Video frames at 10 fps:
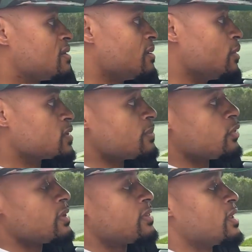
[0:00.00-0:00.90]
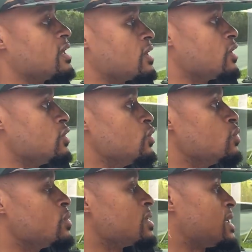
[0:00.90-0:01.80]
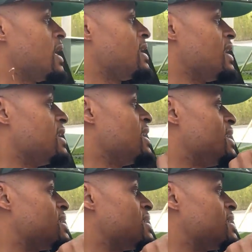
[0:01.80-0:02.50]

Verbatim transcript: the most important thing you can and need